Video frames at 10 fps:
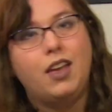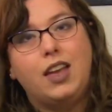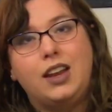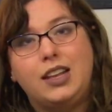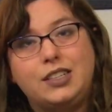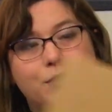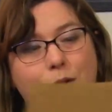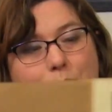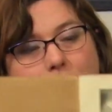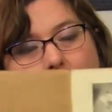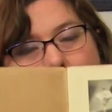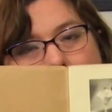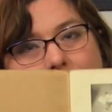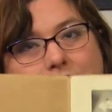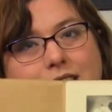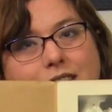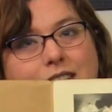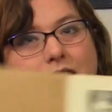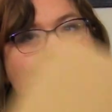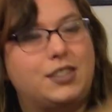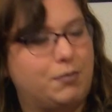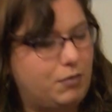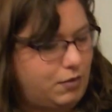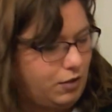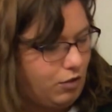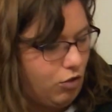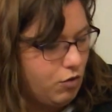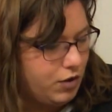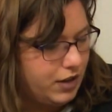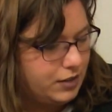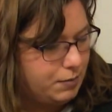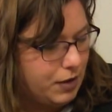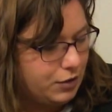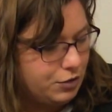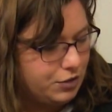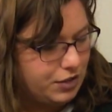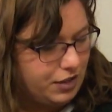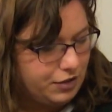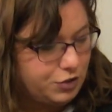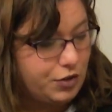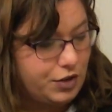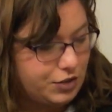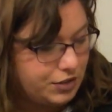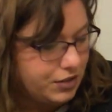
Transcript: It is from the 30s. It's got some glorious pictures and illustrations.